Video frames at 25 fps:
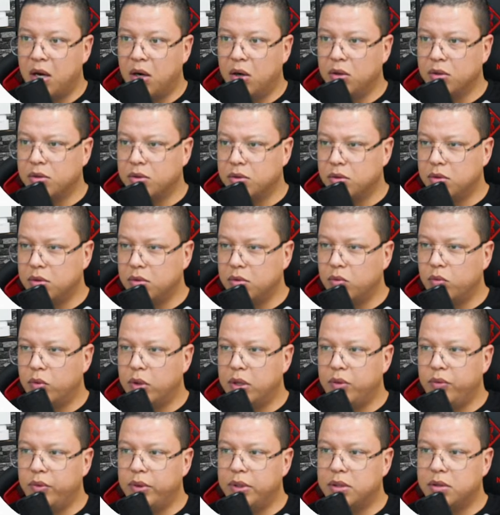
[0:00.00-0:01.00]
Also,
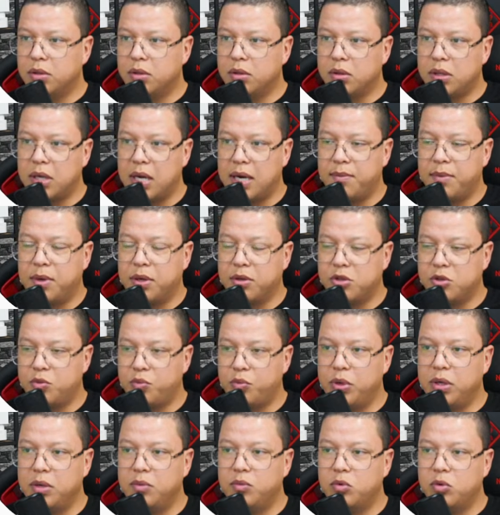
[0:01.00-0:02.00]
when we talk about
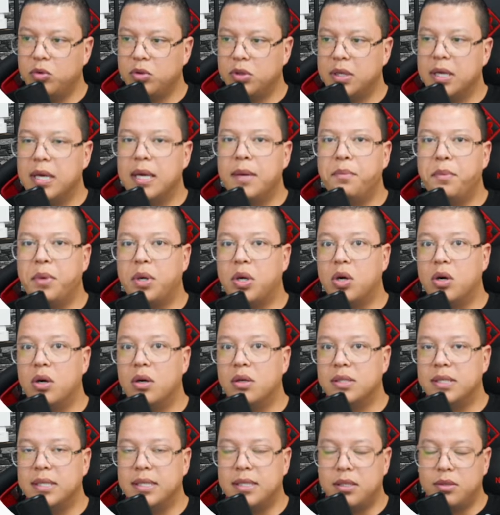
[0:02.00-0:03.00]
Spring Boot,
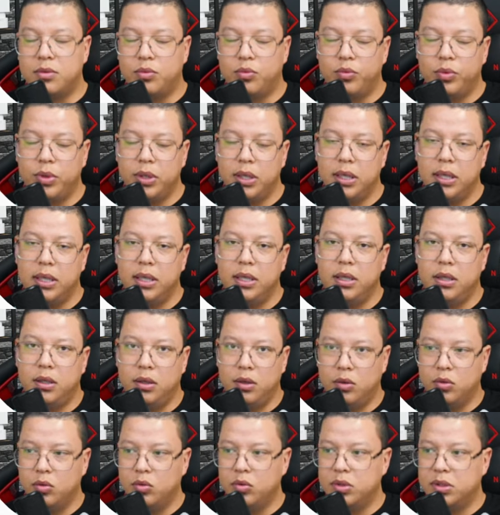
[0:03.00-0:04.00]
because it's really
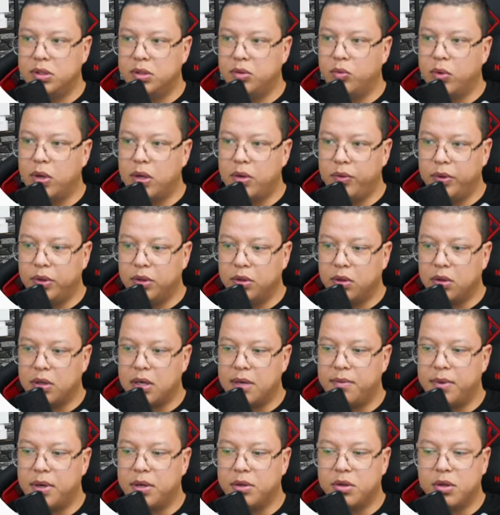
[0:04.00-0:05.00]
used when we
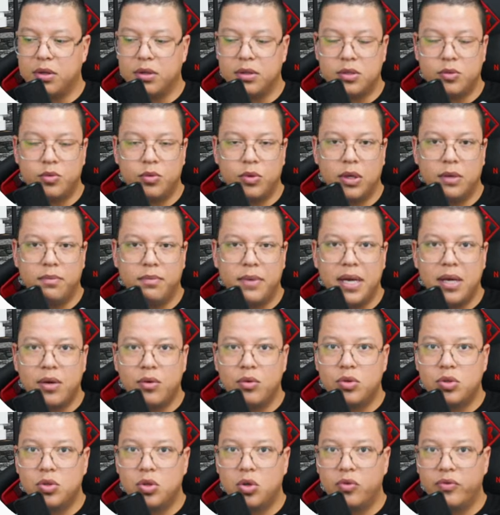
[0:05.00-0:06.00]
talk about this
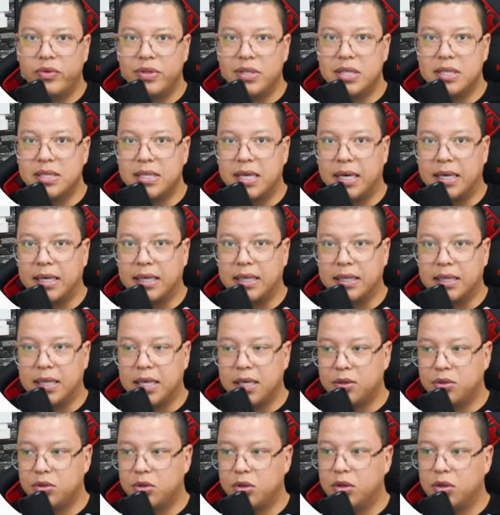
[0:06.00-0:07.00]
microservices
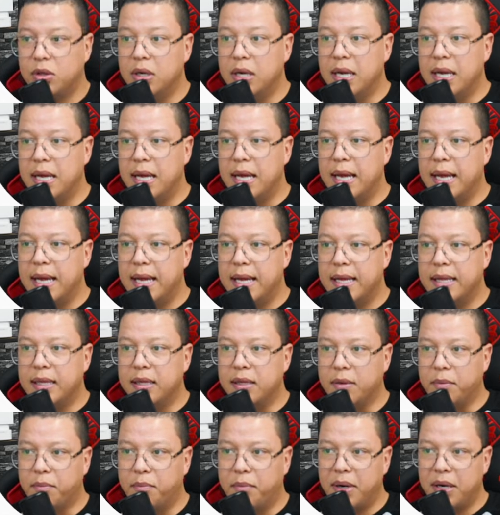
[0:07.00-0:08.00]
architecture.
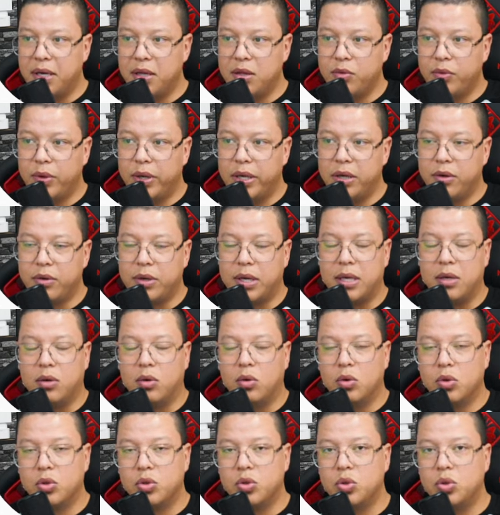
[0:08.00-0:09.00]
And by the way, you can
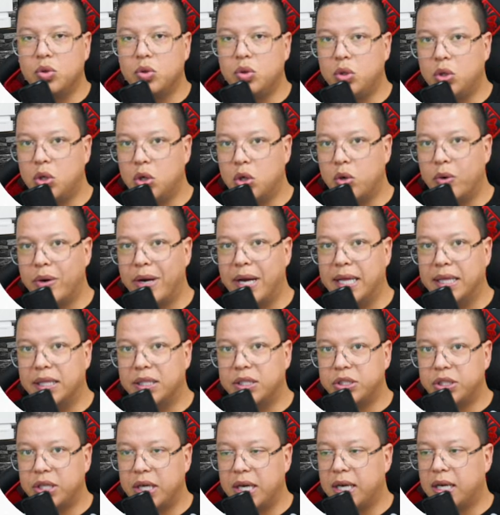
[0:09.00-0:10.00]
also go
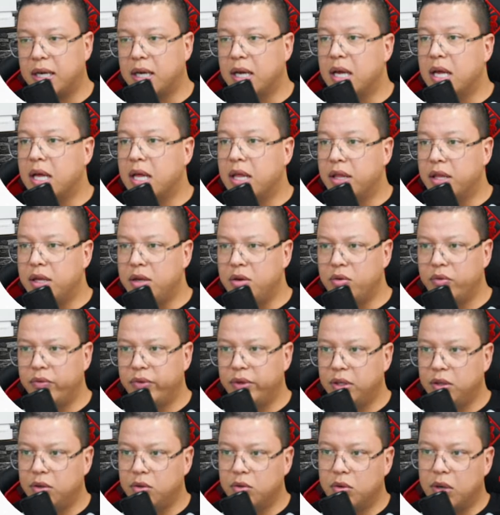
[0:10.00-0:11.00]
and check the new
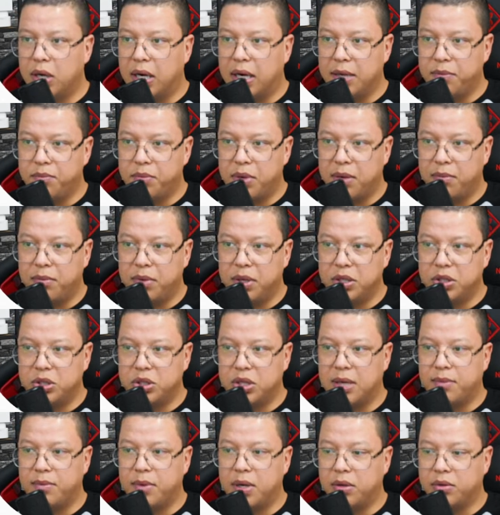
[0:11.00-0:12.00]
video I
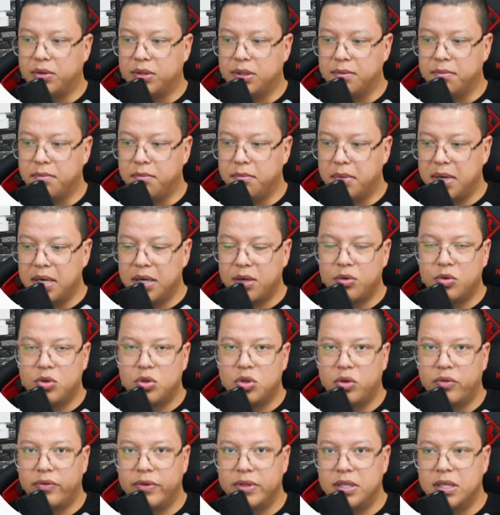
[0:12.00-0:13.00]
published about
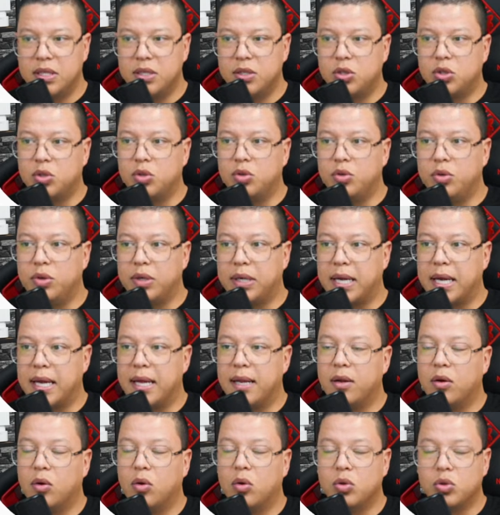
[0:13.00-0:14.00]
microservices, so you
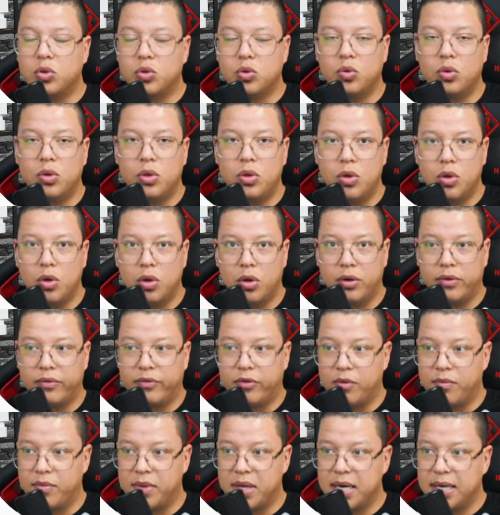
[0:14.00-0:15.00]
can also learn
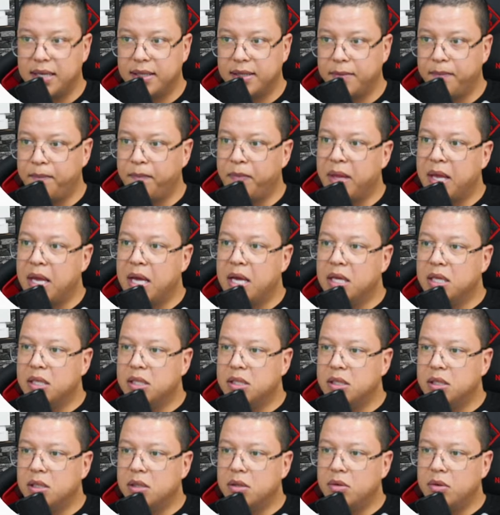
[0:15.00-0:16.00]
from that.
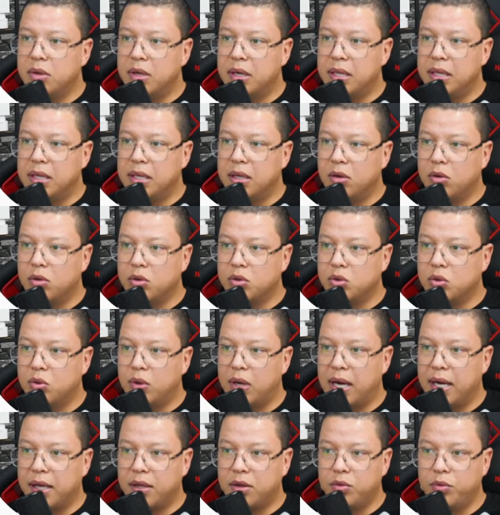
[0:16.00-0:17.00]
So also
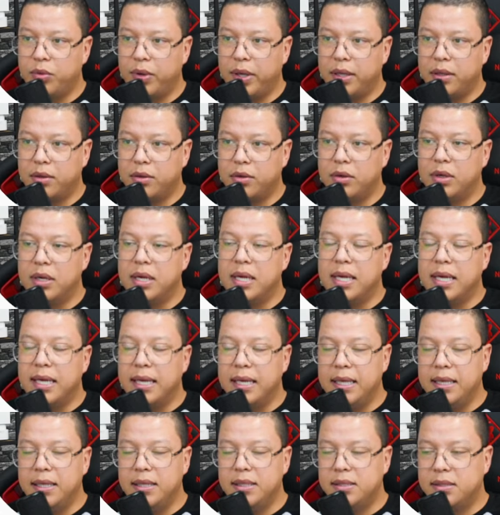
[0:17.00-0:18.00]
Activator
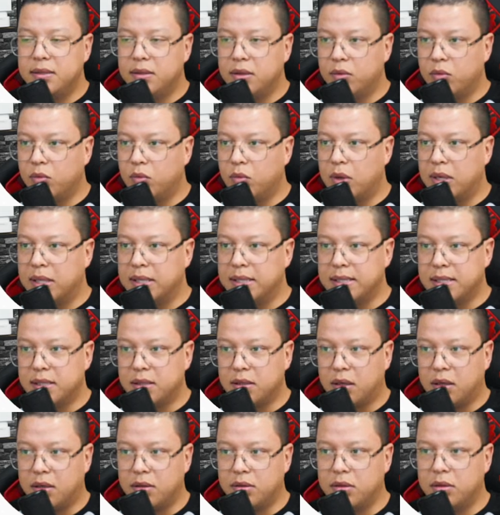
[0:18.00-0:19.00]
is one
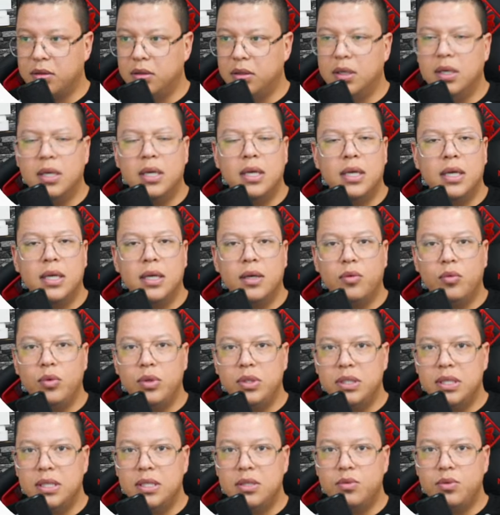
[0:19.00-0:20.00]
starter
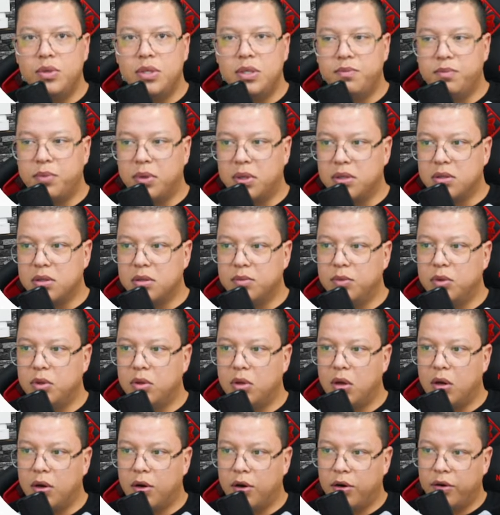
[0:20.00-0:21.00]
which is
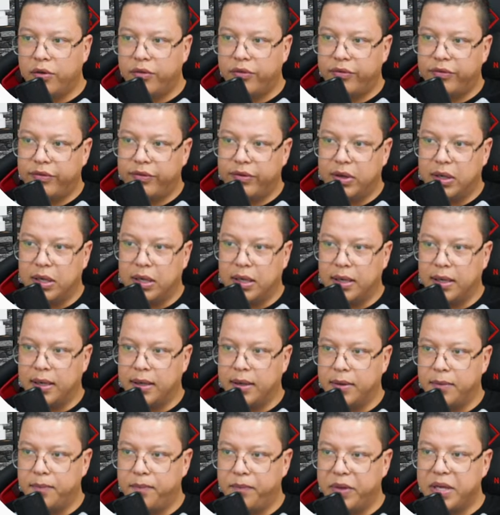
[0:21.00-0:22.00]
responsible of
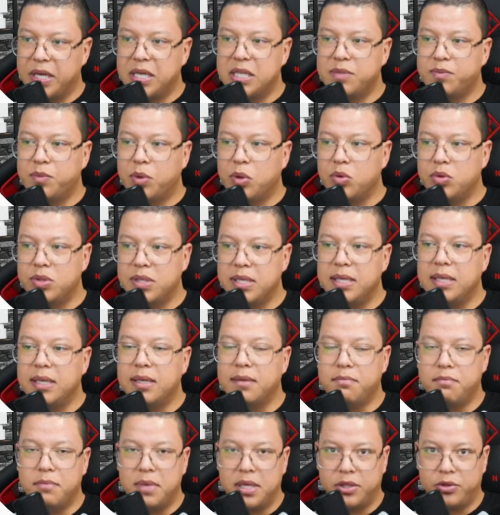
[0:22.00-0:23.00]
exposing
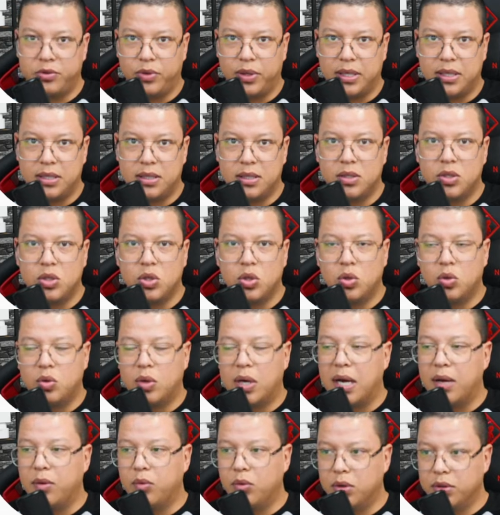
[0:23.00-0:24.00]
metrics.
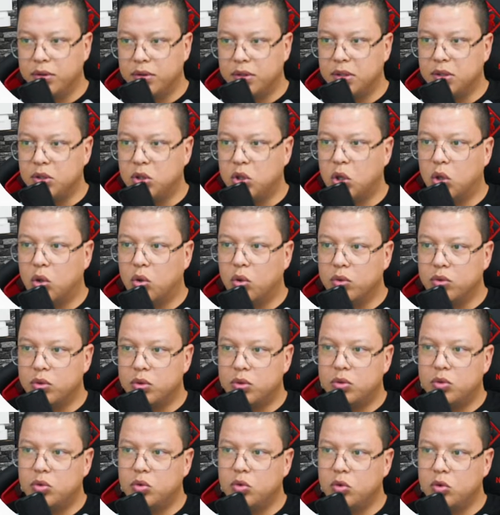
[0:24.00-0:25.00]
So I won't go
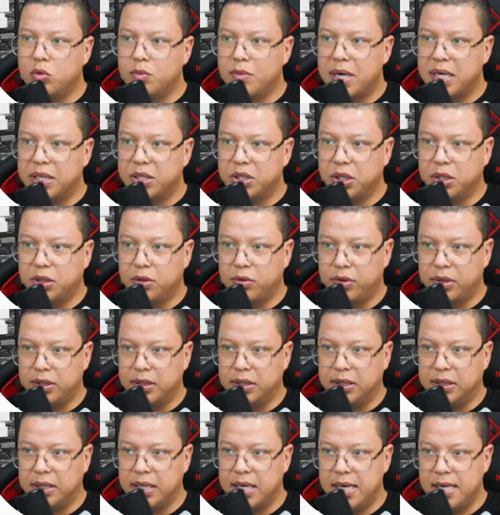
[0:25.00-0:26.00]
too much into the
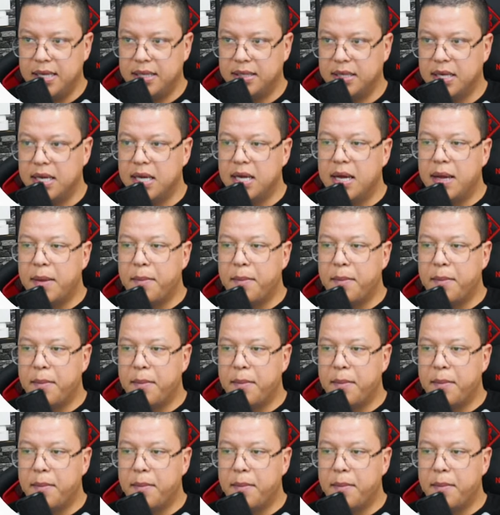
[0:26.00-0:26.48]
details,